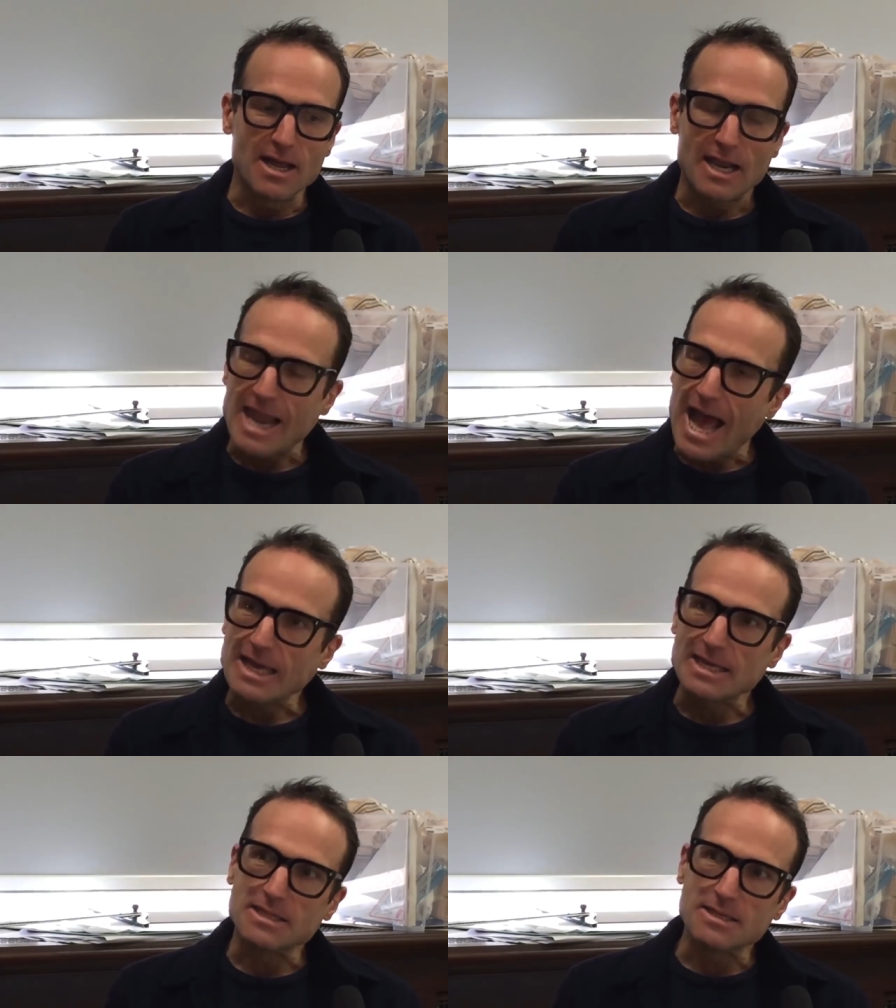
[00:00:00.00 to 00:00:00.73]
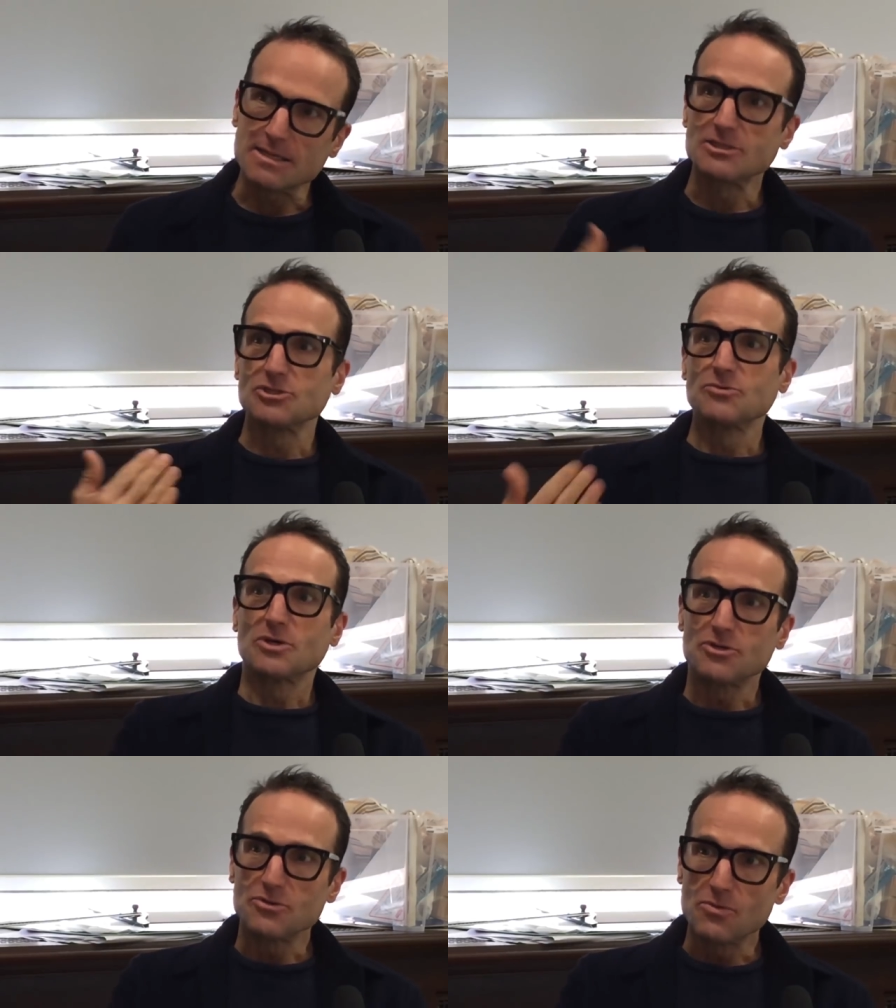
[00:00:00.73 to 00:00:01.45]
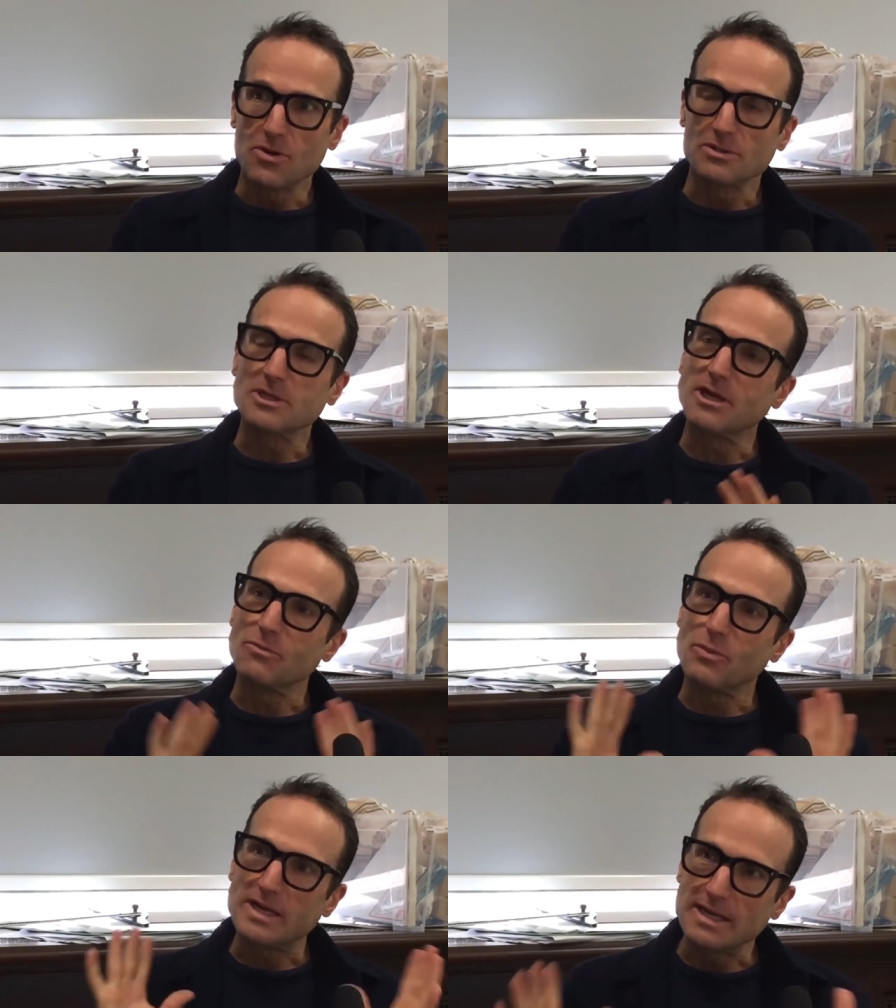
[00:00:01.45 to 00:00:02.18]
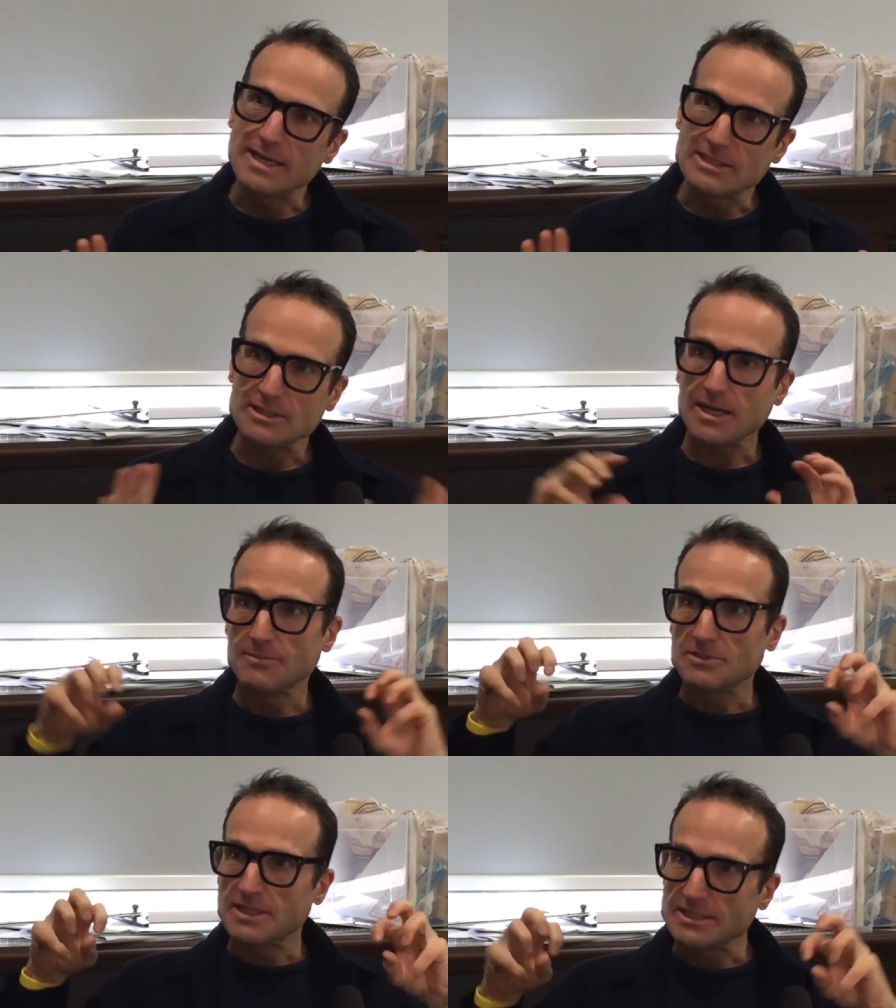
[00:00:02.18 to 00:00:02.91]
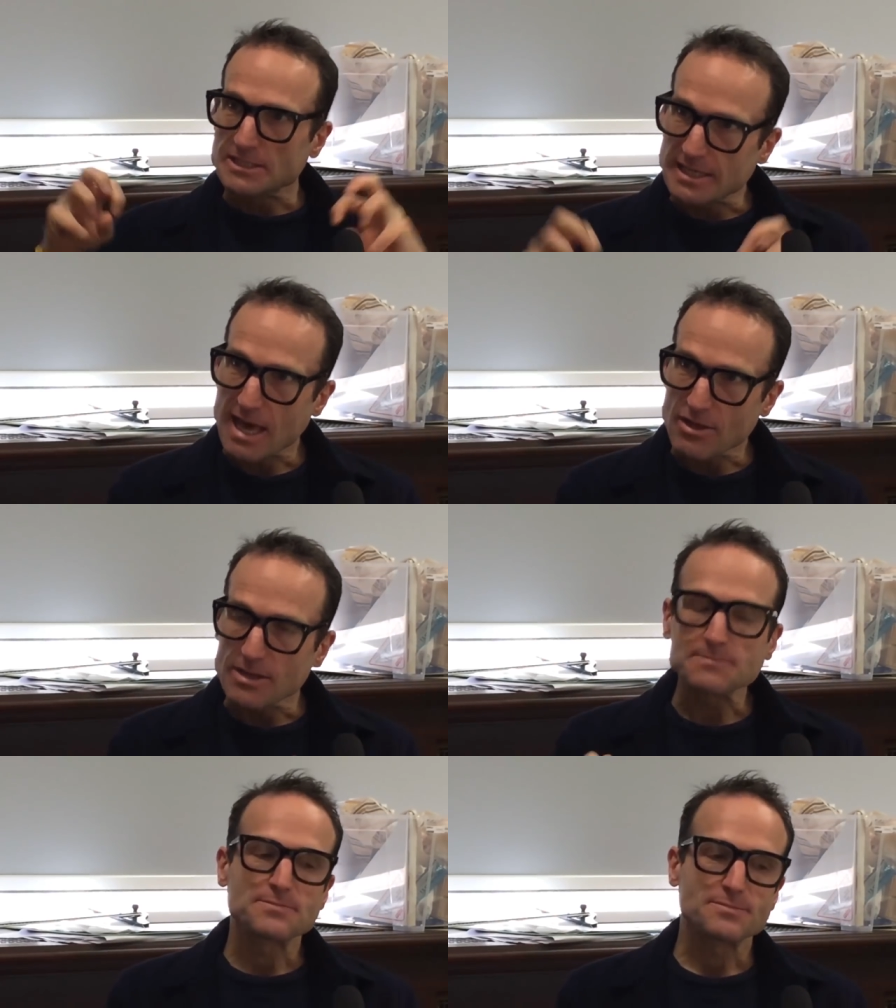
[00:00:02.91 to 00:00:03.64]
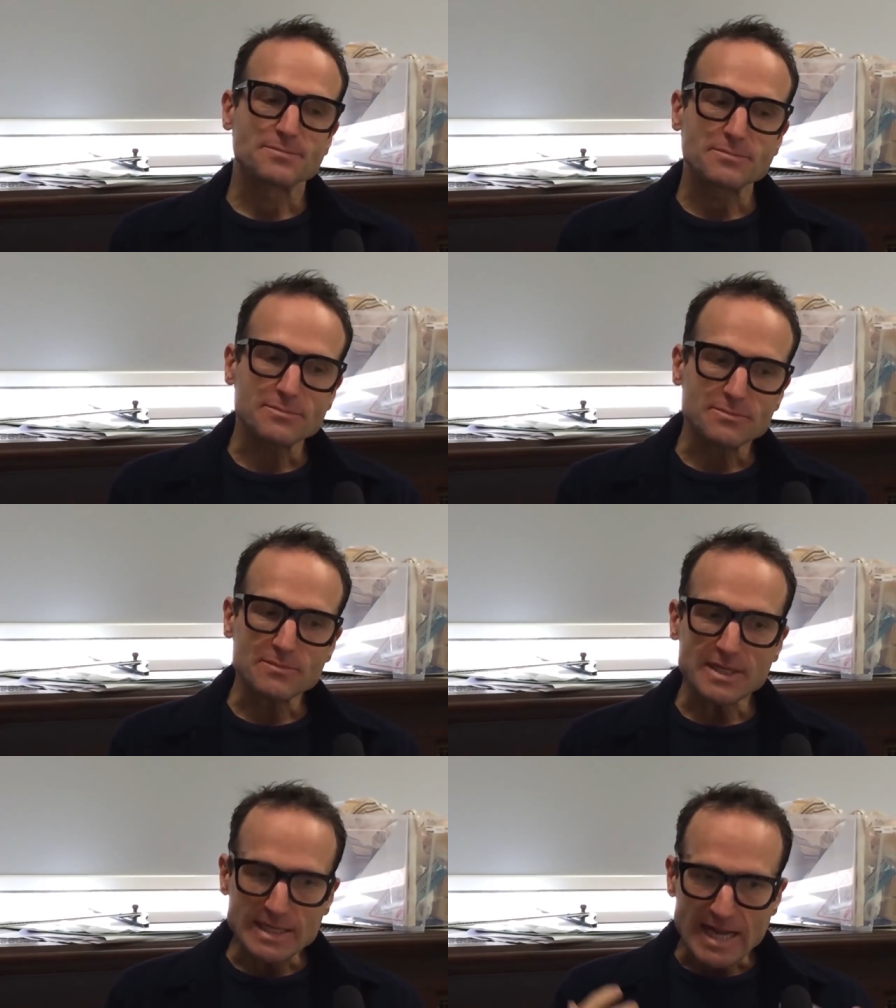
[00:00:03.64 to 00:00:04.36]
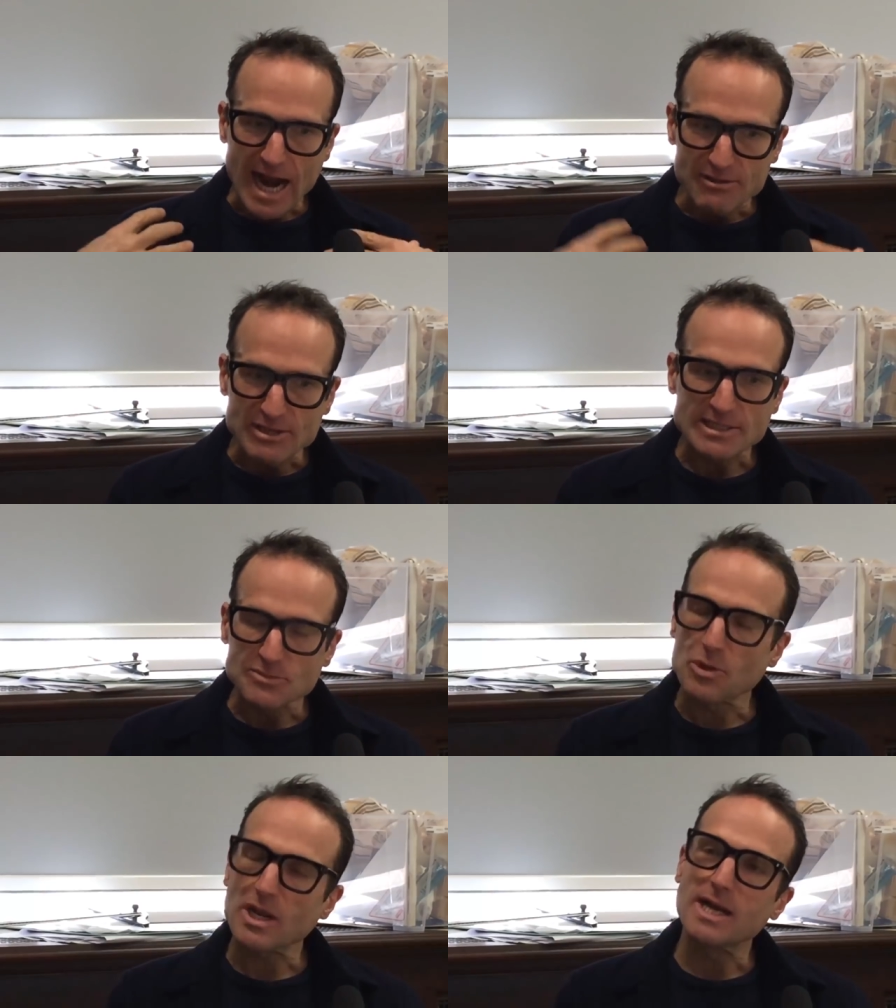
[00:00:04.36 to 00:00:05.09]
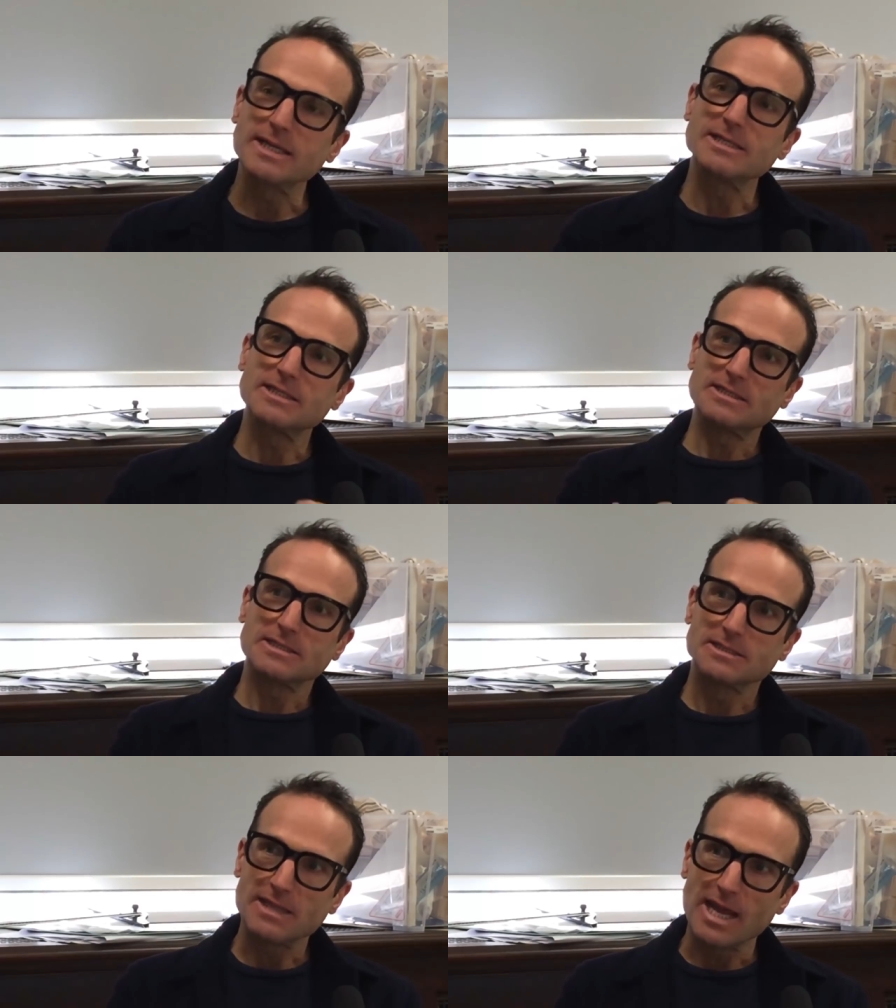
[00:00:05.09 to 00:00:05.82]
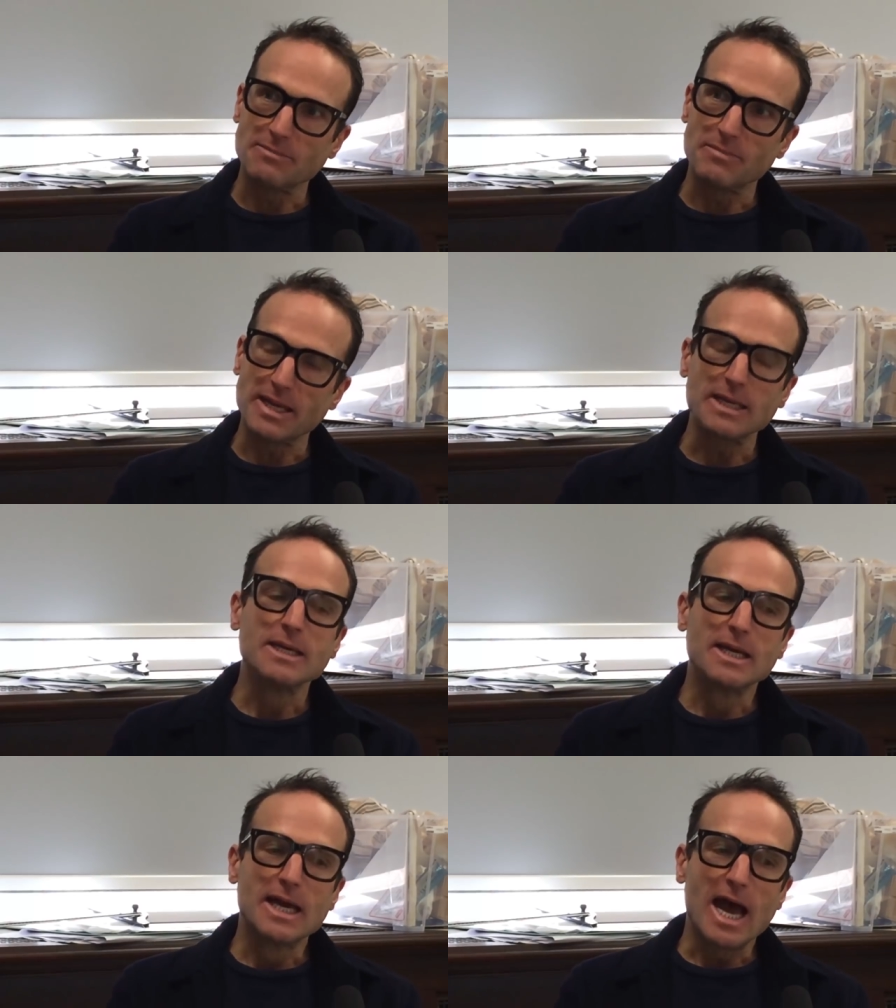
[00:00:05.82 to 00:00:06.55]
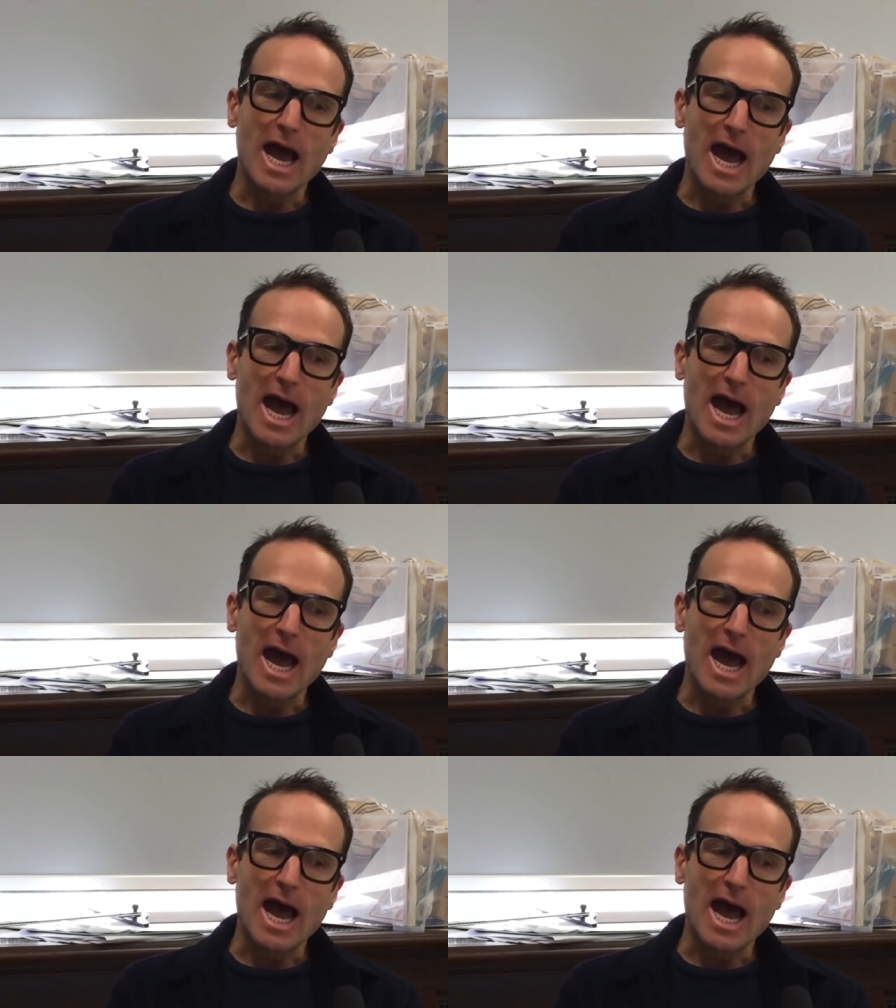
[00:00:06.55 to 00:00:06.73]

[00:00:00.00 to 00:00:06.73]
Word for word: a lackey that can do what you want. You know, we need to come to this together. And this is what I need to sustain me. Mm.